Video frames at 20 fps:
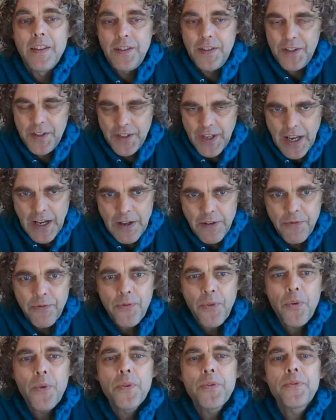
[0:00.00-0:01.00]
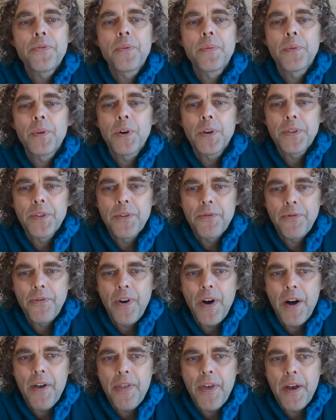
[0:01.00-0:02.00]
sent forth from God the
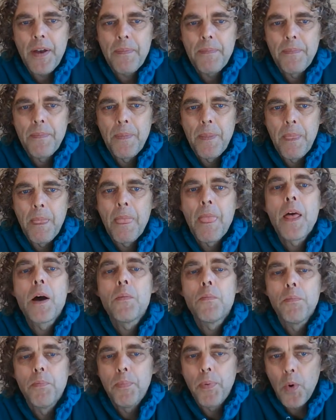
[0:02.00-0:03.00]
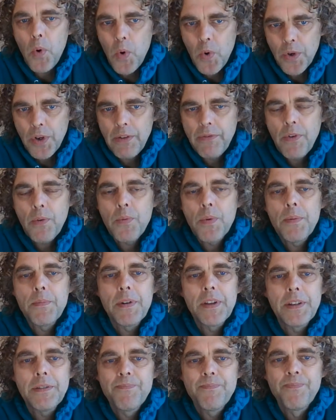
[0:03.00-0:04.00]
Father, born of a
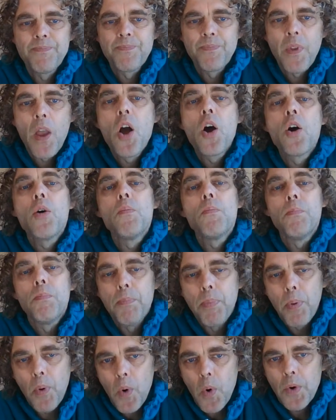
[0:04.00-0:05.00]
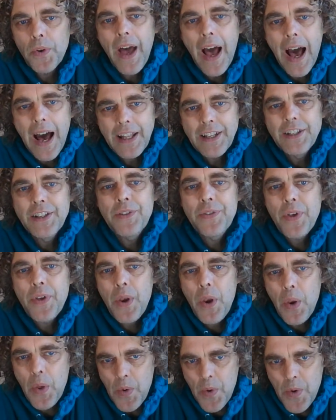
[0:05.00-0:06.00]
woman, born under the
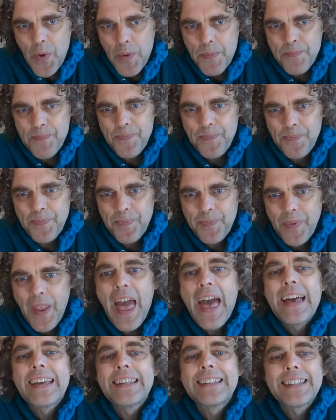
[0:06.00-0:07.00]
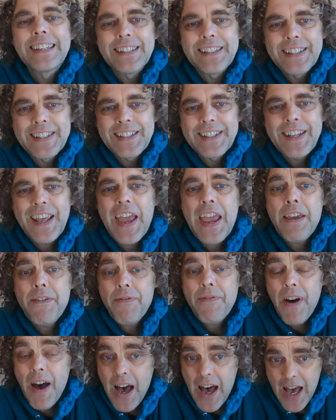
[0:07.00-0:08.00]
law, to
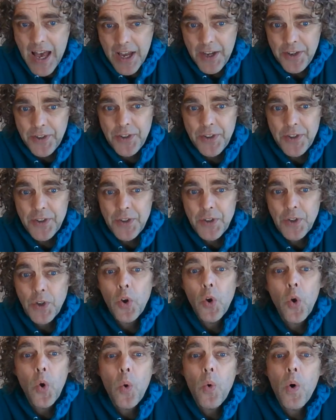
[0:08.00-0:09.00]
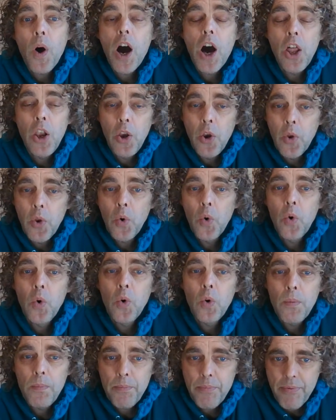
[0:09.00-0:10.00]
save us who are
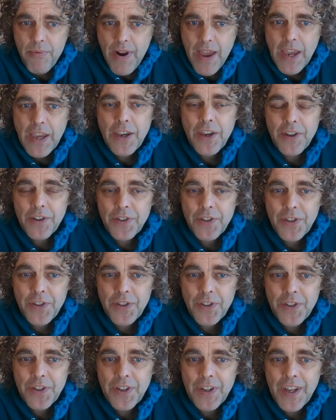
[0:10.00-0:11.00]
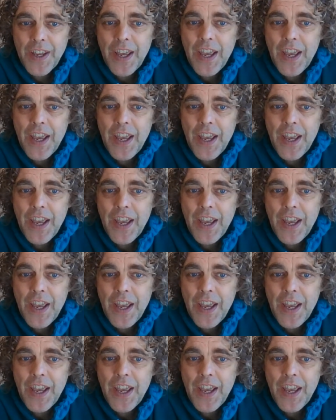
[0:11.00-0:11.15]
law breakers.